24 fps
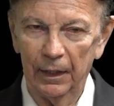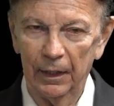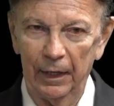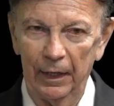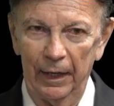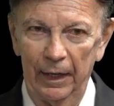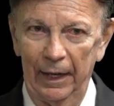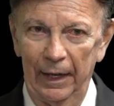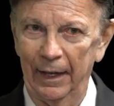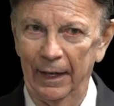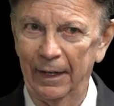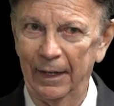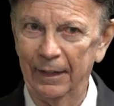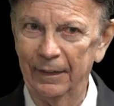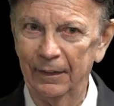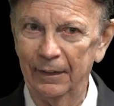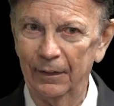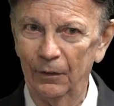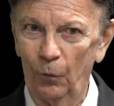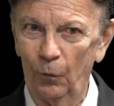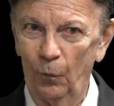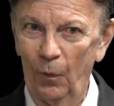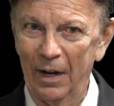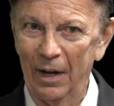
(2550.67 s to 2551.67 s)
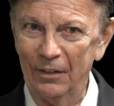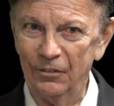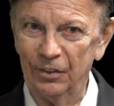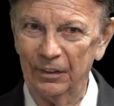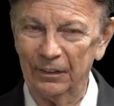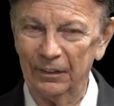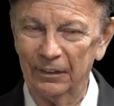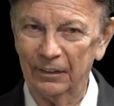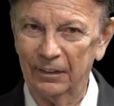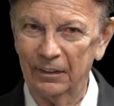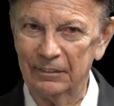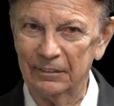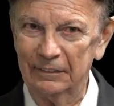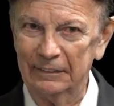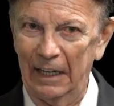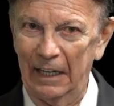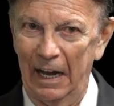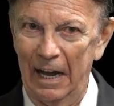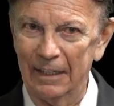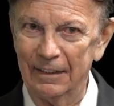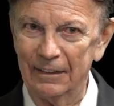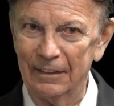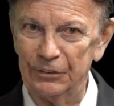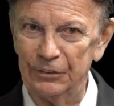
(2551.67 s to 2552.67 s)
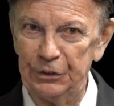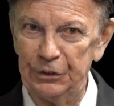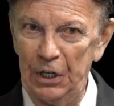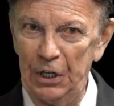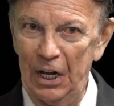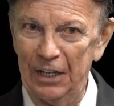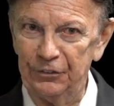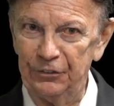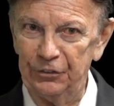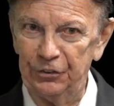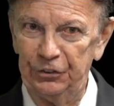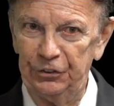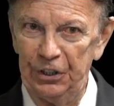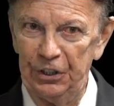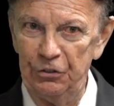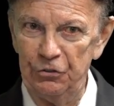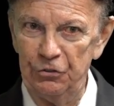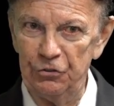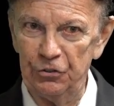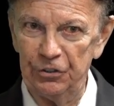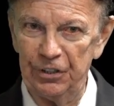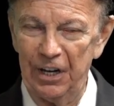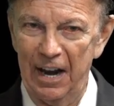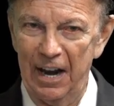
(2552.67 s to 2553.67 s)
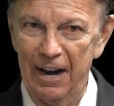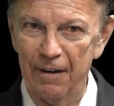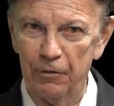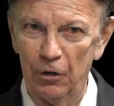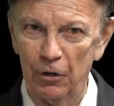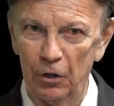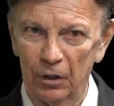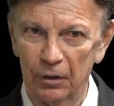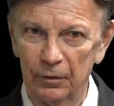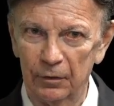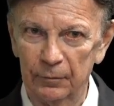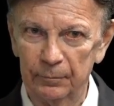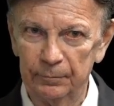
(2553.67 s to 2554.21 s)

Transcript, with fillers: And watch it, because God is not stingy ever.